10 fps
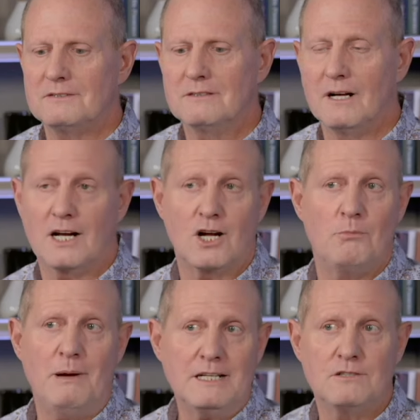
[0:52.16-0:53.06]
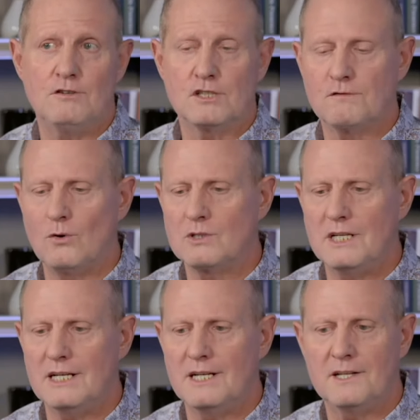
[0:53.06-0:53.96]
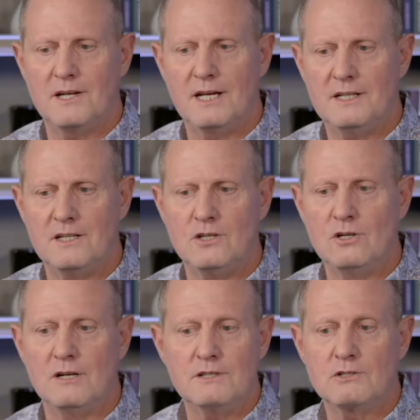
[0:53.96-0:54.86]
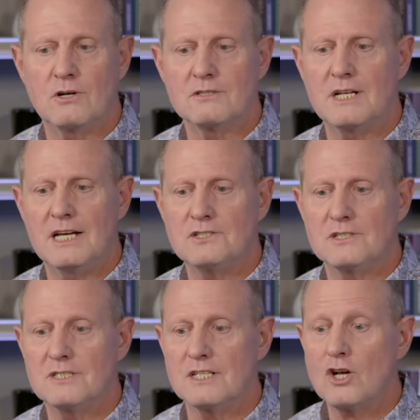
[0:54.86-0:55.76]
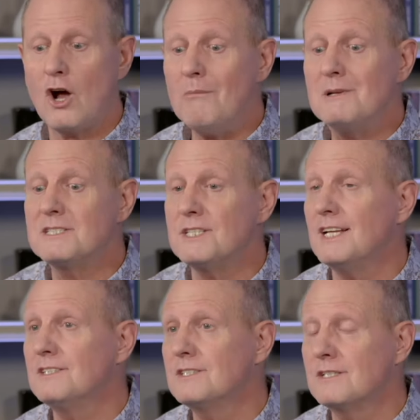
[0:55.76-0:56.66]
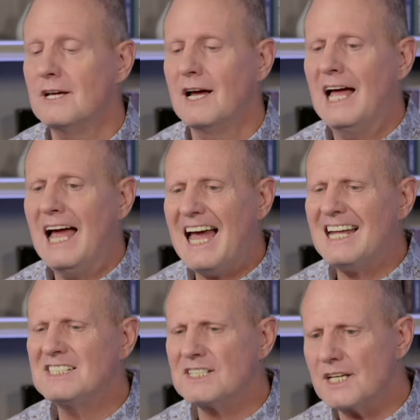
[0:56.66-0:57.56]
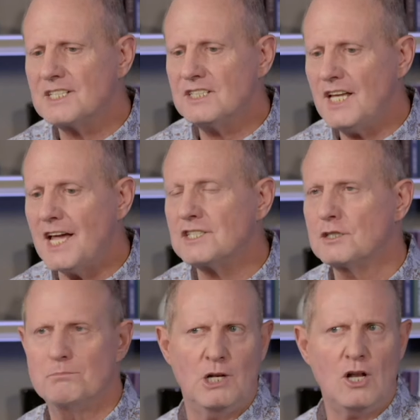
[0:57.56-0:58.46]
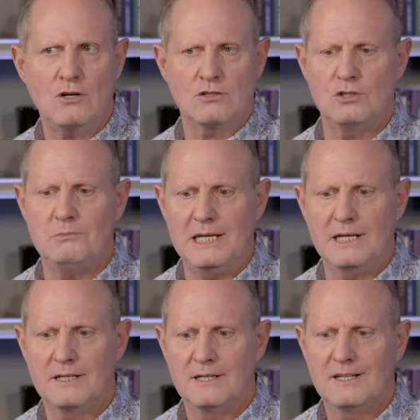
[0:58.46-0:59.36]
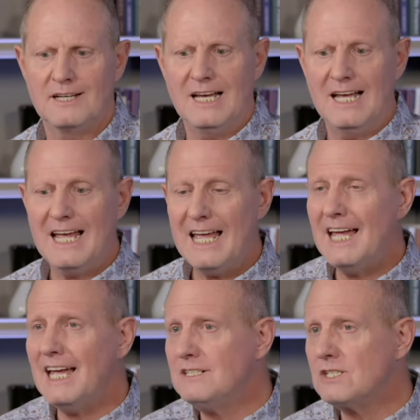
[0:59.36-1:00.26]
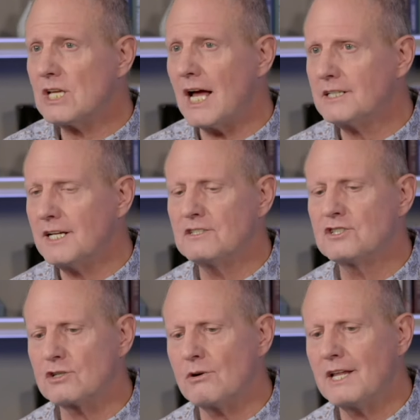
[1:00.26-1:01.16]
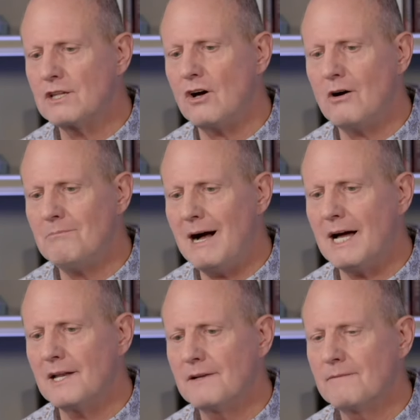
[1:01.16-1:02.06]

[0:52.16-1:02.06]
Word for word: I go back to verse 14 in the New Living Translation. It says, common sense and success belong to me. Insight and strength are mine.